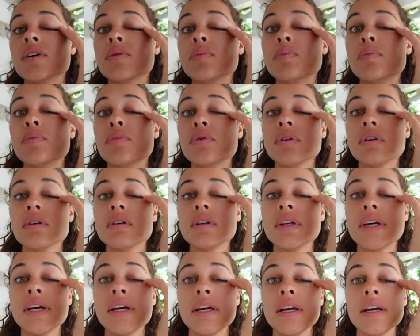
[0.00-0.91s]
Good
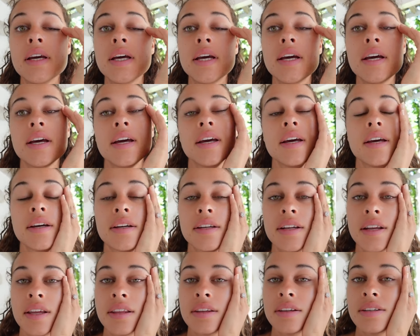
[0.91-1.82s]
morning,
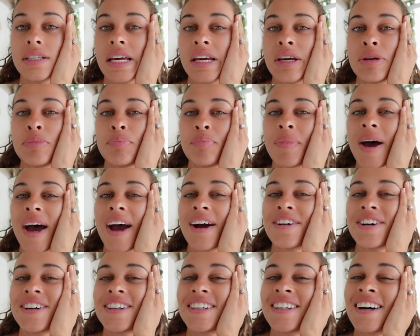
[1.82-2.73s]
another day in
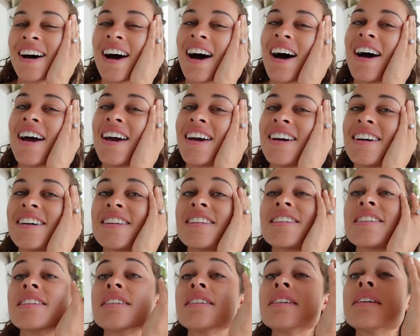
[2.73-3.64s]

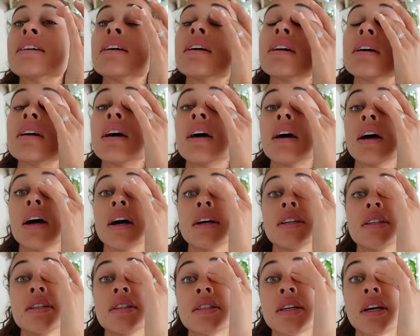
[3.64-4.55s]
paradise. I
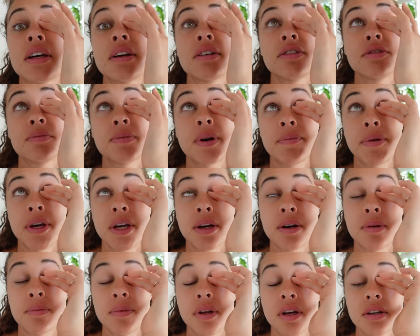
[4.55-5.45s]
didn't take off my
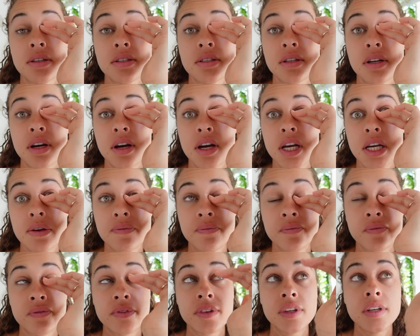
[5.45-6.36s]
makeup last night.
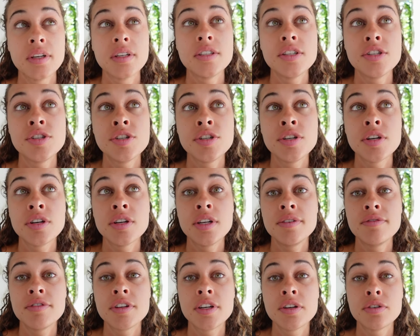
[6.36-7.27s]
Did you know
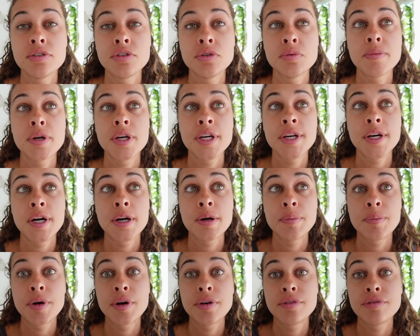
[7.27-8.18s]
leaving on your
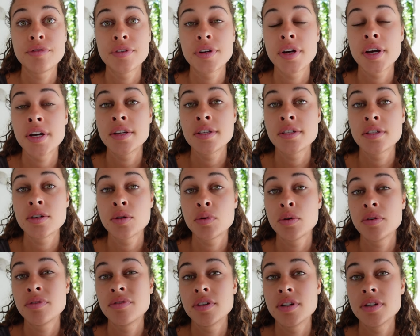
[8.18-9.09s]
makeup overnight is
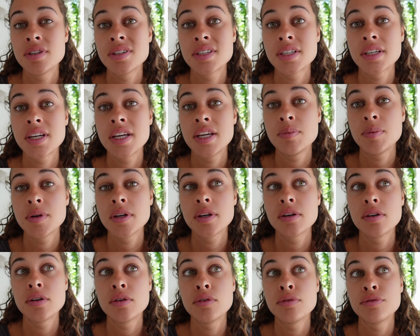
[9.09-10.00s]
equivalent to keeping
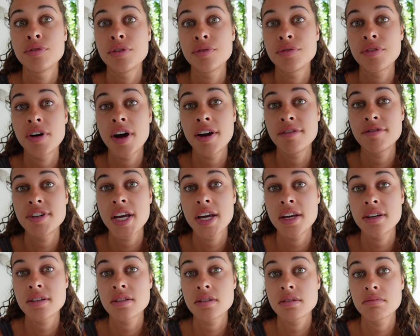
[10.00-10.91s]
it on for five
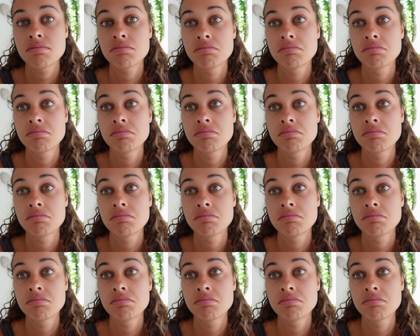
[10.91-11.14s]
days?